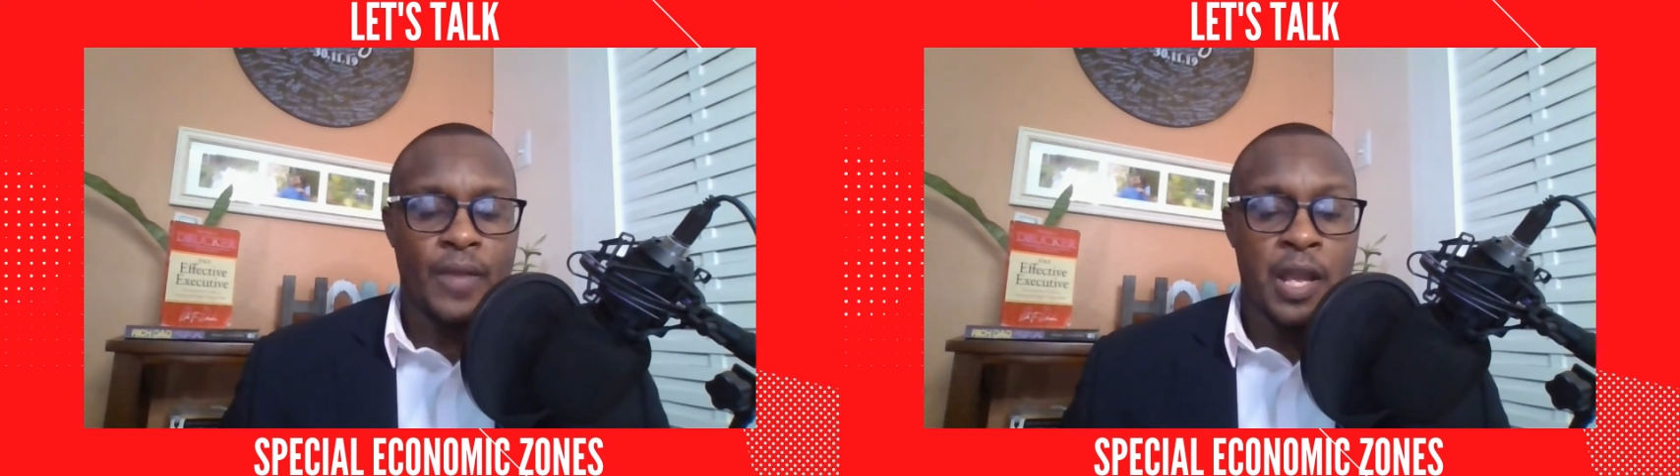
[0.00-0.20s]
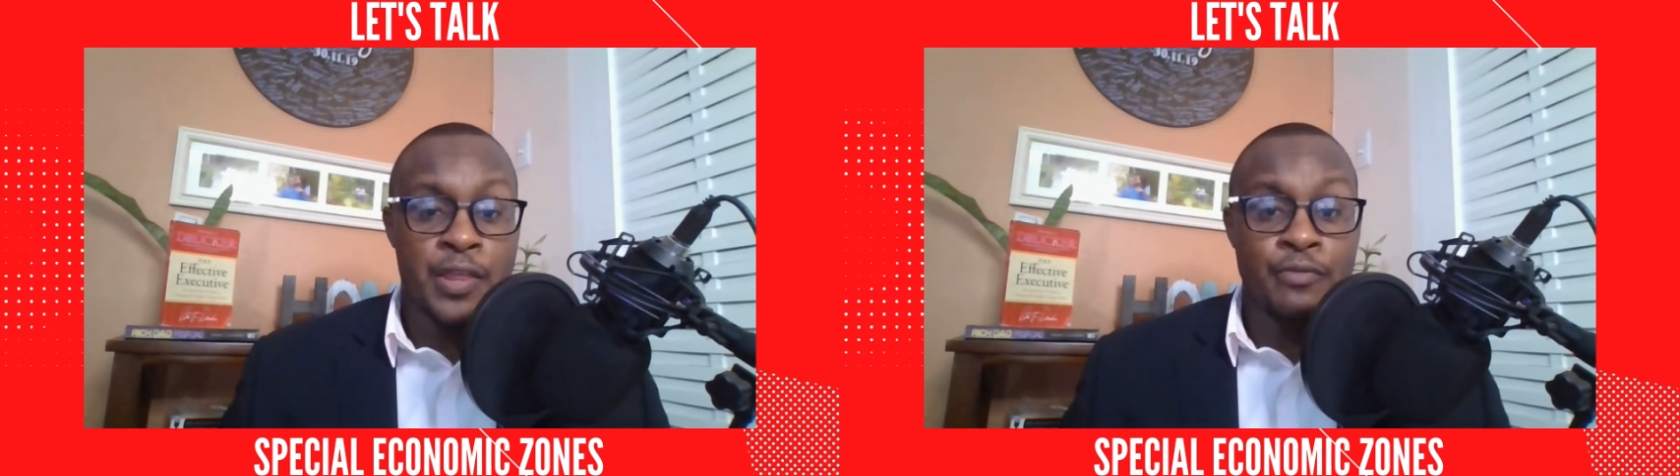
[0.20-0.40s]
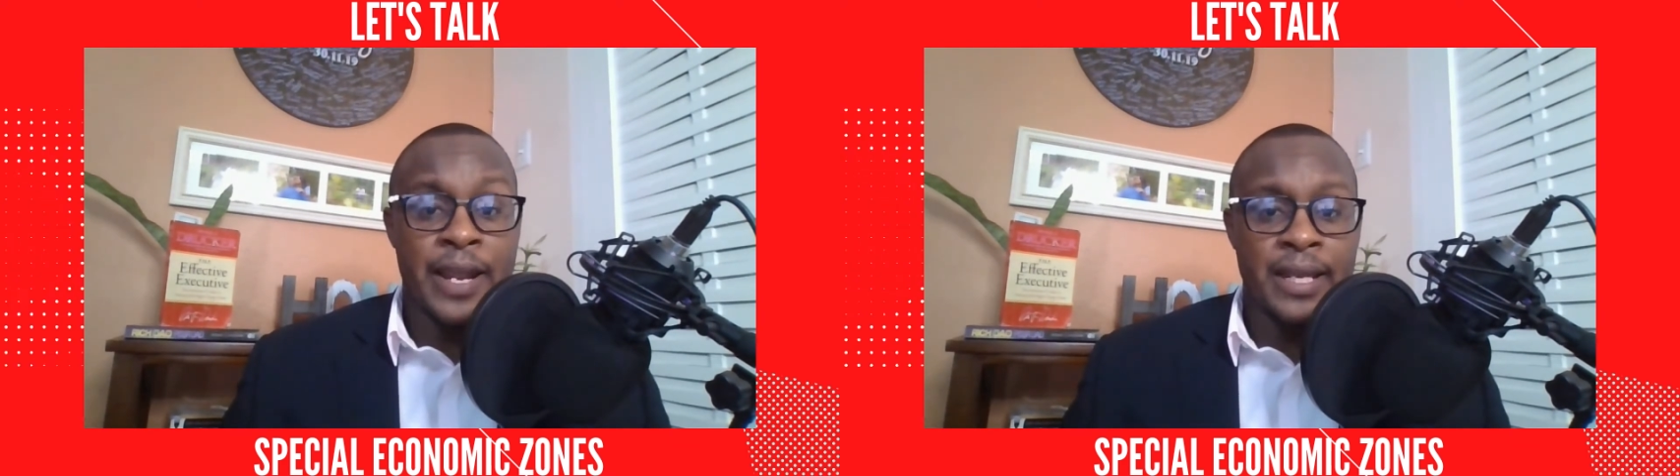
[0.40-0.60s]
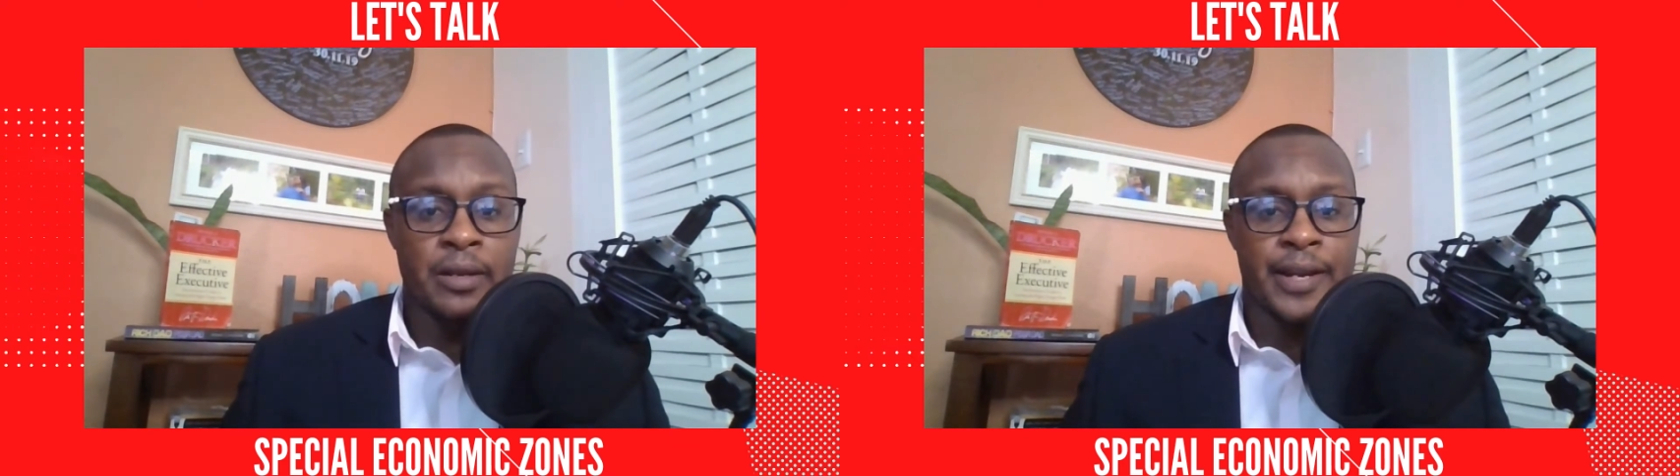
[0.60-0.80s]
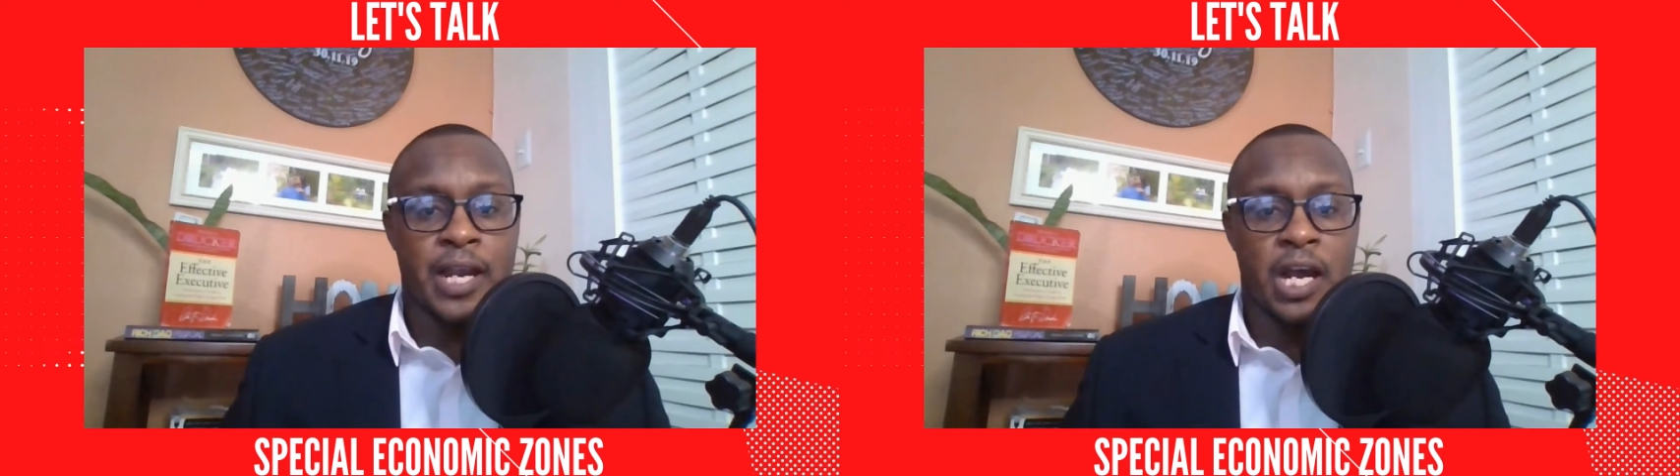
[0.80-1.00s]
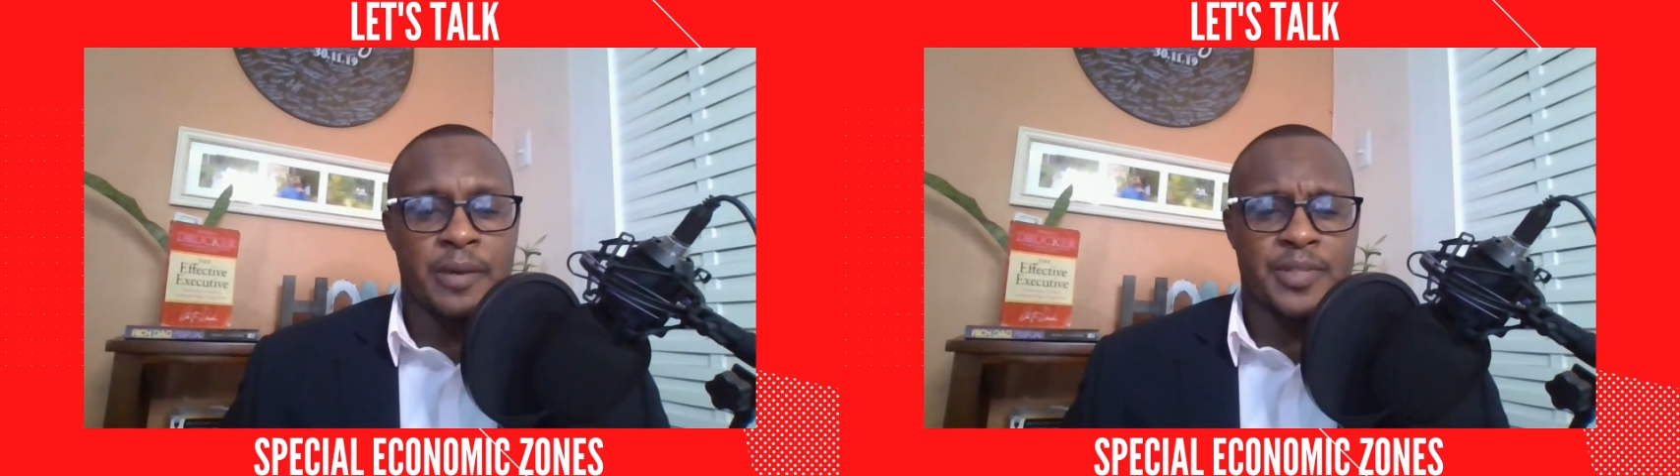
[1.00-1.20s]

the regular economy.